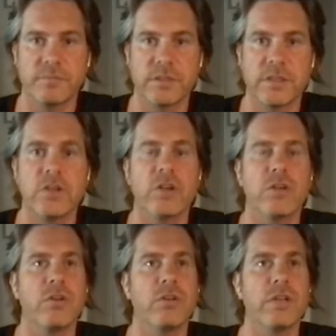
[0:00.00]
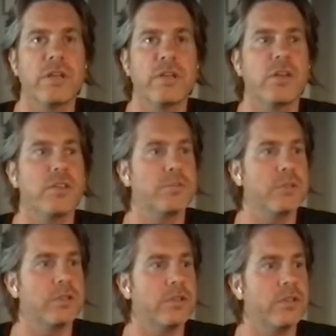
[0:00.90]
it got all the
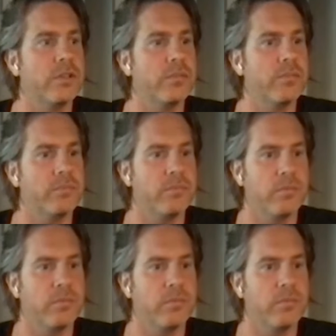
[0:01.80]
acknowledgement, and